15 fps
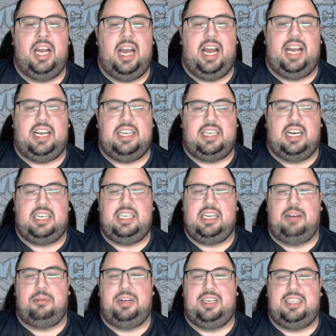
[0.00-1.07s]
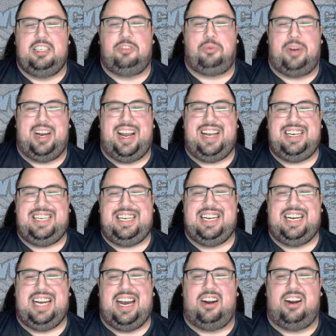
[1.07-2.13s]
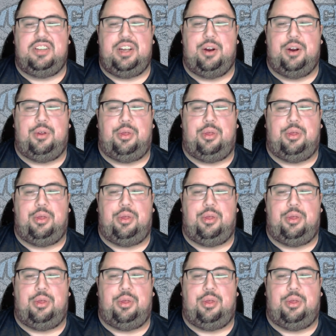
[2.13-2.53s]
And Kentucky coming into this one 19 and 9 on the year,